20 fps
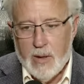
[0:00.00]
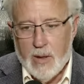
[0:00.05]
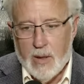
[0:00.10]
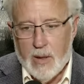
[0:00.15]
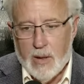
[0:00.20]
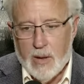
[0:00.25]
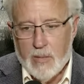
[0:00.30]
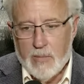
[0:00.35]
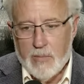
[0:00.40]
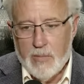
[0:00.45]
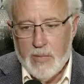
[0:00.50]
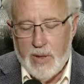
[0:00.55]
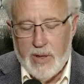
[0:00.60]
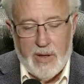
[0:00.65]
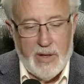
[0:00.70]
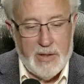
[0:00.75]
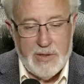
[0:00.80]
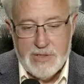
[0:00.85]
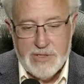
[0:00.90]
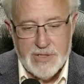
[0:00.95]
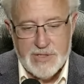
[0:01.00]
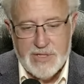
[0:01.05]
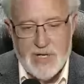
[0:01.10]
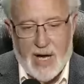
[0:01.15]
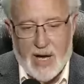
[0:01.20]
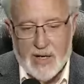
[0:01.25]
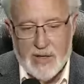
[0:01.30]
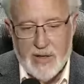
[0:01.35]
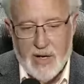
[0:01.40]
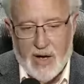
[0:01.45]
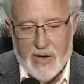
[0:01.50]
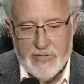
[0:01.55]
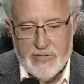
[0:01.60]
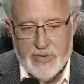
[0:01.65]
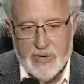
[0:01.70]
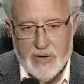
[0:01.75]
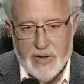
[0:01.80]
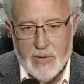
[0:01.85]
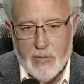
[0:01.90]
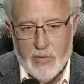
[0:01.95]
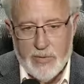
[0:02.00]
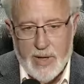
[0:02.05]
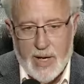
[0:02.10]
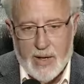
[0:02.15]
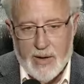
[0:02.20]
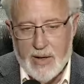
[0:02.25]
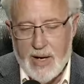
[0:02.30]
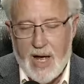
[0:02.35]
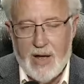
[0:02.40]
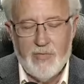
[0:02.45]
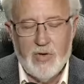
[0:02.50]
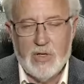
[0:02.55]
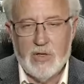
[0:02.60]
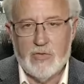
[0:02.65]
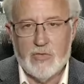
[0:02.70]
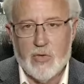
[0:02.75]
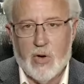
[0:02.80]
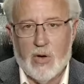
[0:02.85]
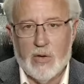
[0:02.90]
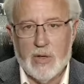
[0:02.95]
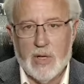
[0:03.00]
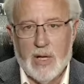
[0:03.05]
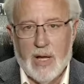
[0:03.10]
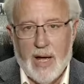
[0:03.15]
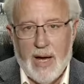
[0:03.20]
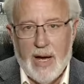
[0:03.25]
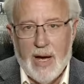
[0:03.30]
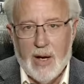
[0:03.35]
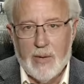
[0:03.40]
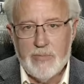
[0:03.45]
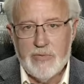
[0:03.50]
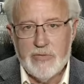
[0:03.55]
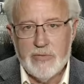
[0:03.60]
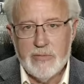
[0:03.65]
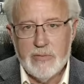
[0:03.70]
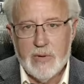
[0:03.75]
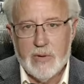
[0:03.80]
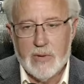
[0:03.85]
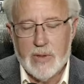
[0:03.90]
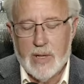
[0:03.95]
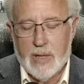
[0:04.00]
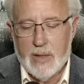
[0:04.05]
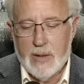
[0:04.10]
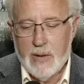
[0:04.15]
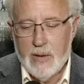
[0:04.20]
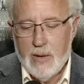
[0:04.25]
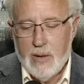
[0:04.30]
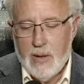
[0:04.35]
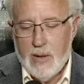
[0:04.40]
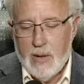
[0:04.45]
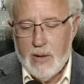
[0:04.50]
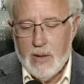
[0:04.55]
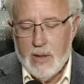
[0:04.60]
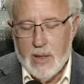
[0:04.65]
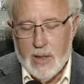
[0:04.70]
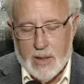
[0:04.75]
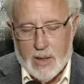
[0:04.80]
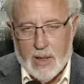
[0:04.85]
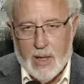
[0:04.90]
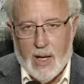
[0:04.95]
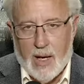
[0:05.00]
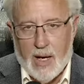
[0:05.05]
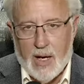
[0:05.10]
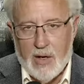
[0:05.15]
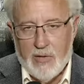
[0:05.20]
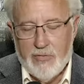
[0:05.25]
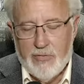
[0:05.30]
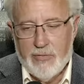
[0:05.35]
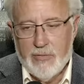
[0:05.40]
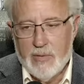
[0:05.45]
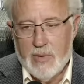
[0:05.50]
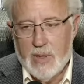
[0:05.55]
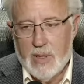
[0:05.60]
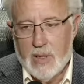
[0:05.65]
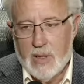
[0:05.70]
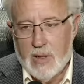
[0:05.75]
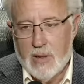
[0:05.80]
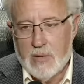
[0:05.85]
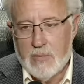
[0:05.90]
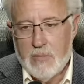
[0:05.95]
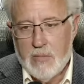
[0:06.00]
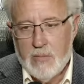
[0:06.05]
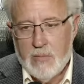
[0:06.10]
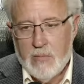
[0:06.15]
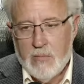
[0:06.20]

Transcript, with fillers: uh, it, just diagnostically without having drawn labs, okay, in life, uh,